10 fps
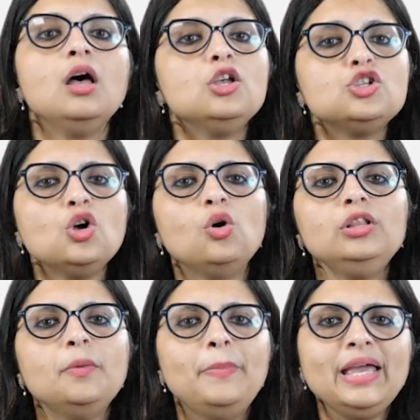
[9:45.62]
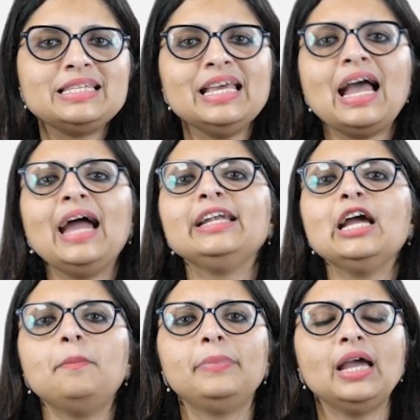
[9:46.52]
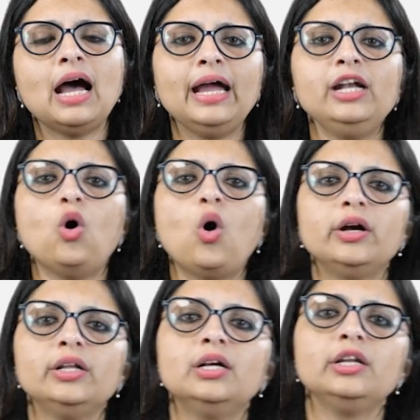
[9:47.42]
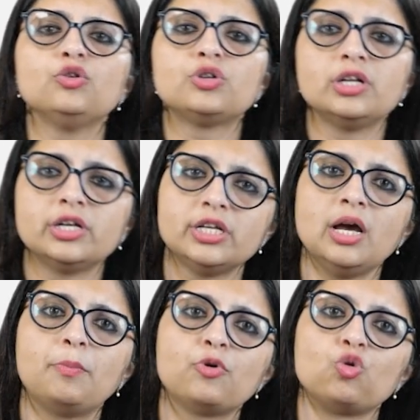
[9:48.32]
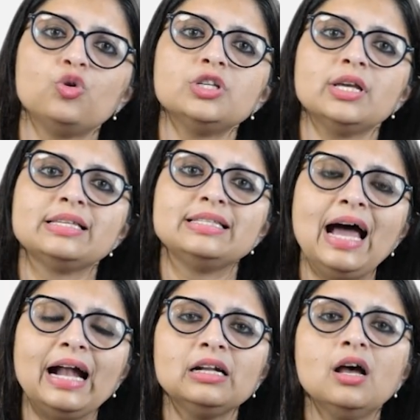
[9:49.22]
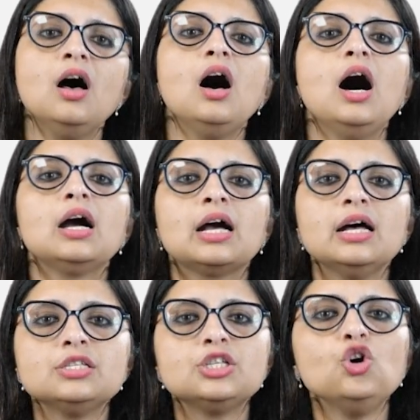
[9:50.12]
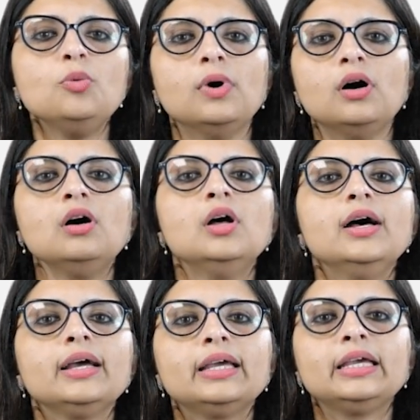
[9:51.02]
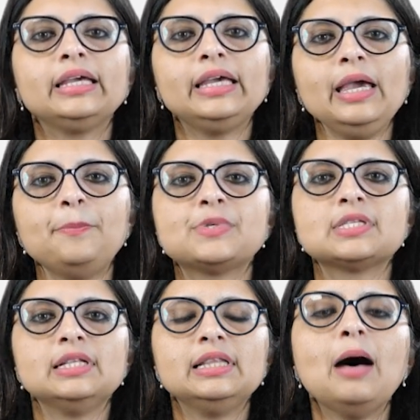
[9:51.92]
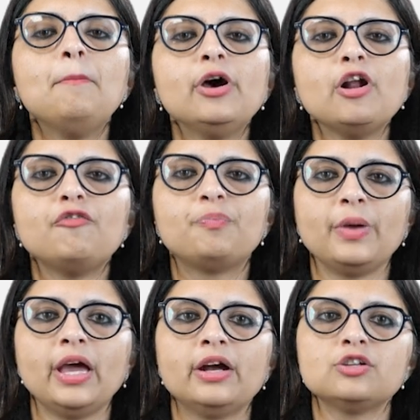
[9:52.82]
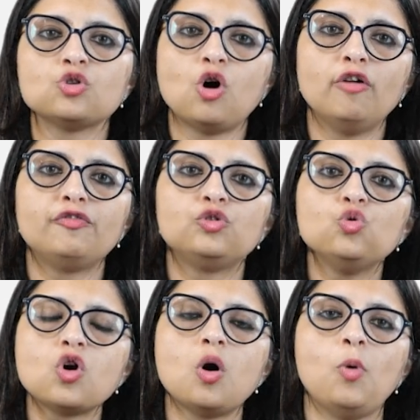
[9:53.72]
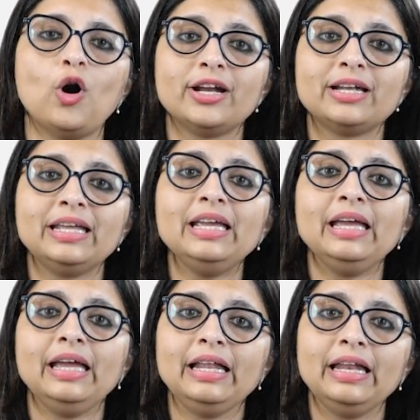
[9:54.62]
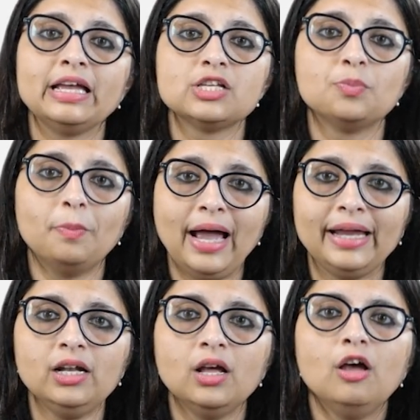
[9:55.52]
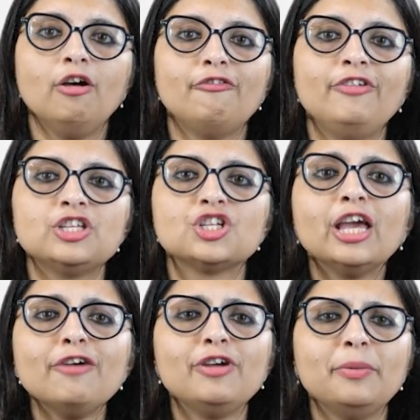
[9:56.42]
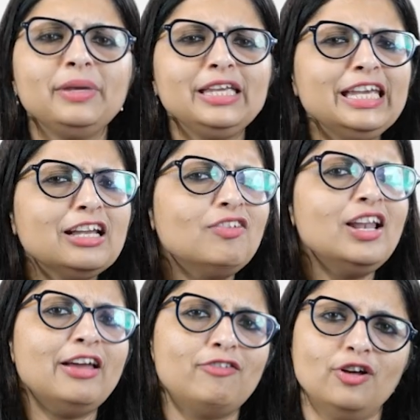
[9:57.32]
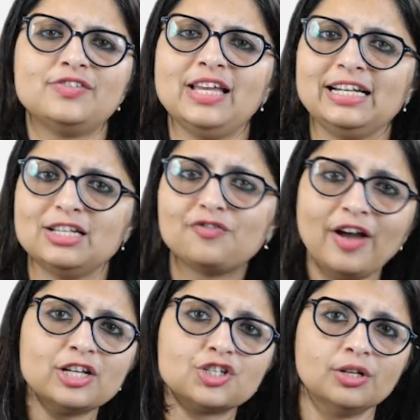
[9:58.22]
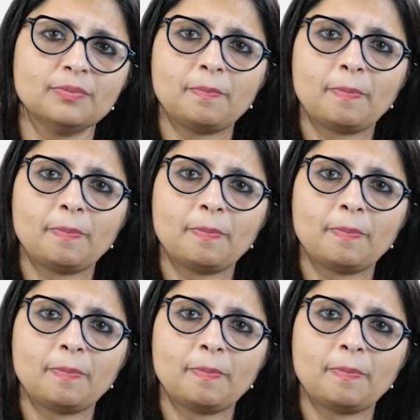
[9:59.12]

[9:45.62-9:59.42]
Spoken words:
So, the basic idea behind ordinal utility approach is that a consumer keeps number of pairs of two commodity in his mind which give him equal level of satisfaction.